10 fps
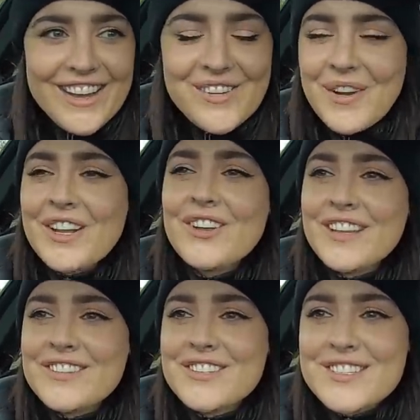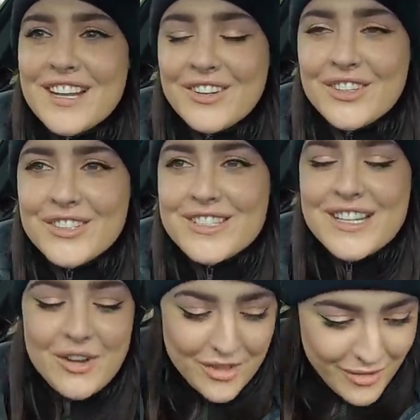Oh my god, that does sound good,
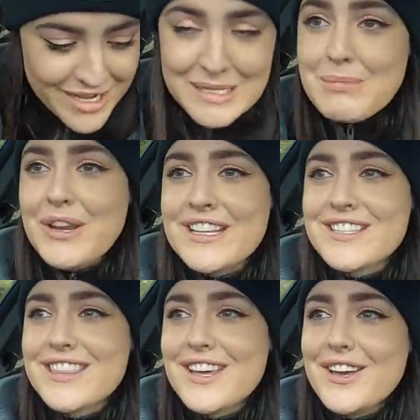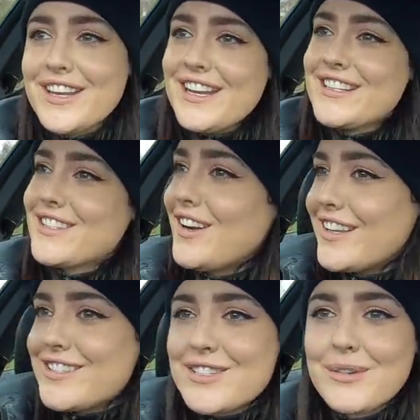doesn't it? Although I just put it into third and it
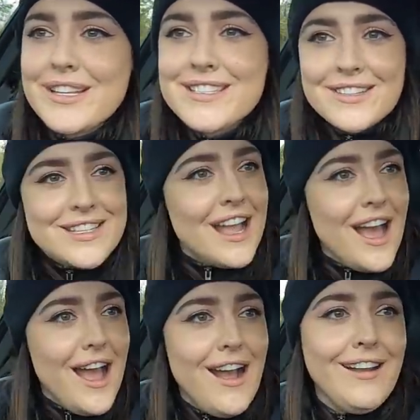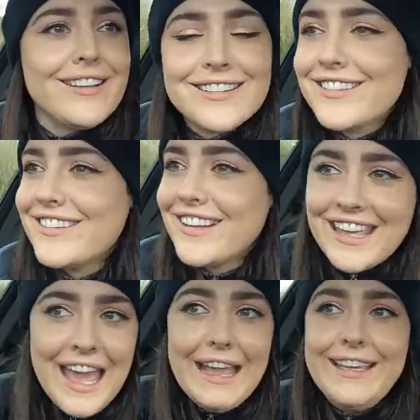started to twist. I was like, ah!
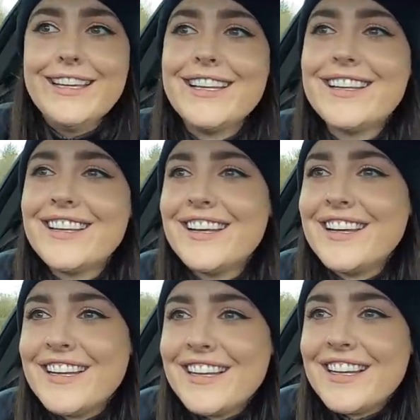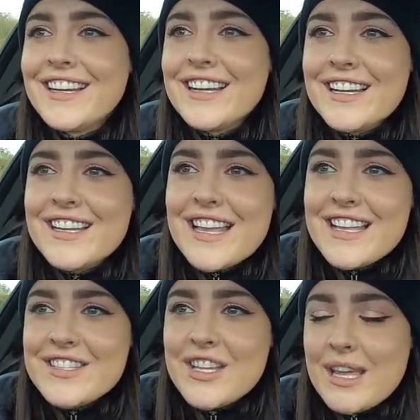Okay.
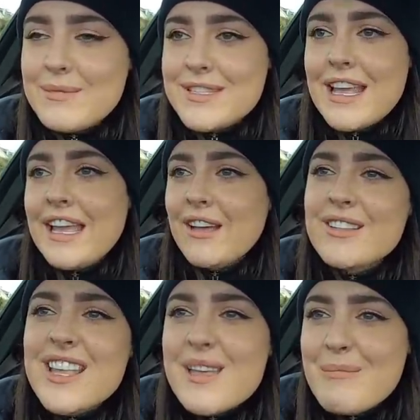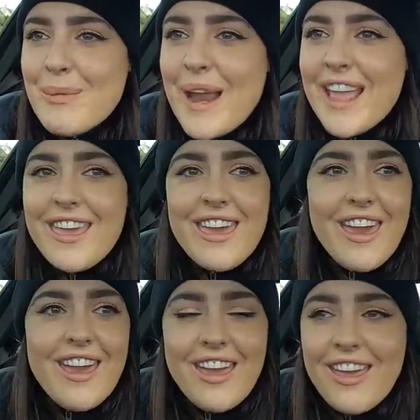There's James saying, oh, don't break
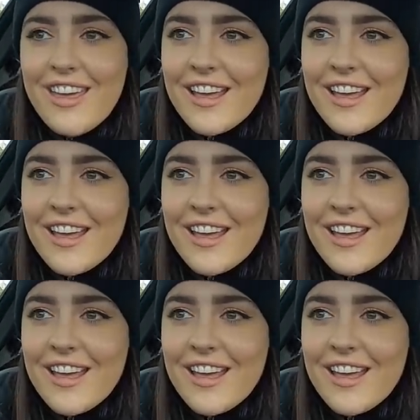it.